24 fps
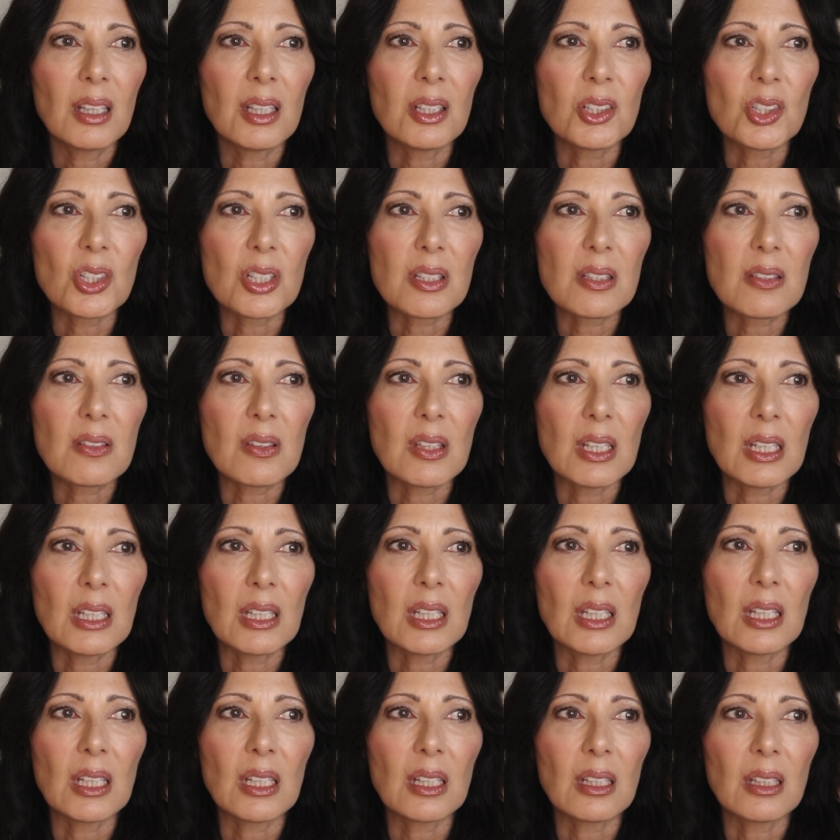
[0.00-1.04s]
just
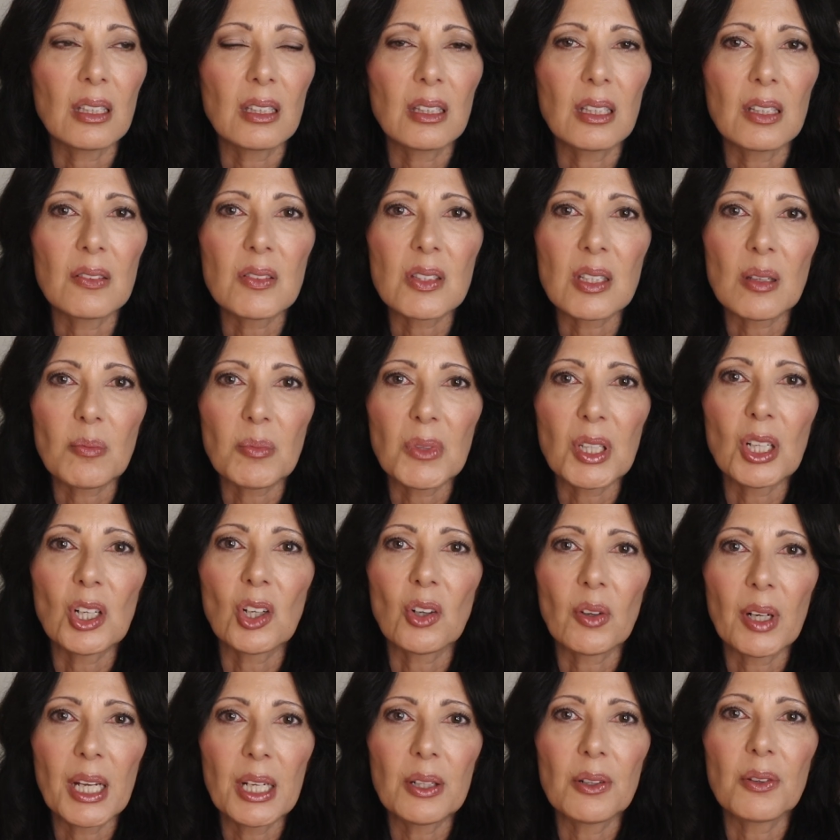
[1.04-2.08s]
thinking of something
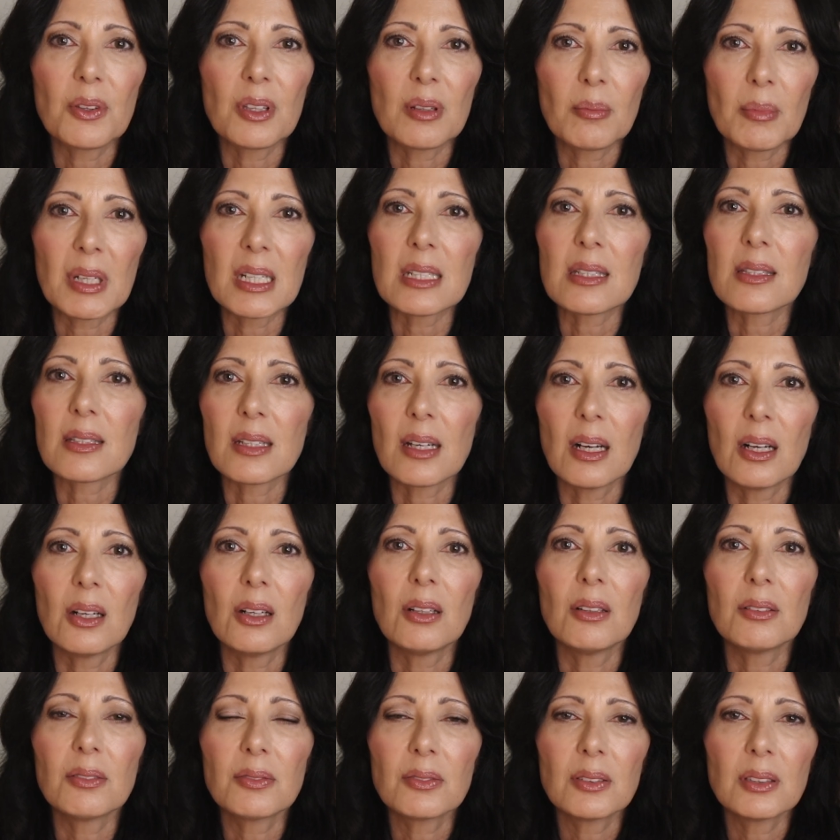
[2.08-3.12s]
greater than
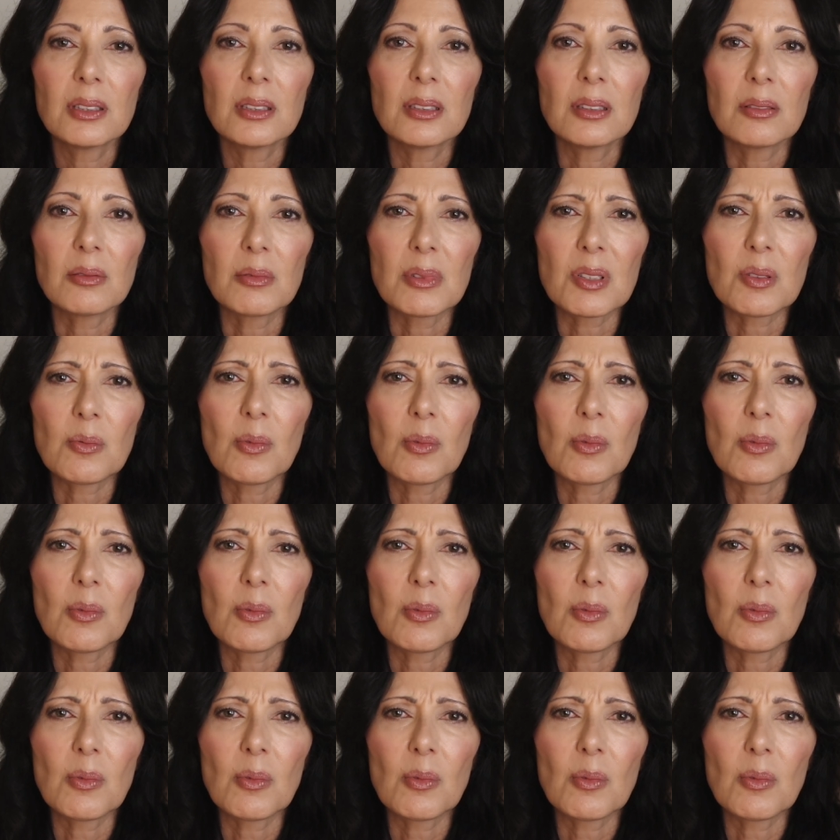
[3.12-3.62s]
myself was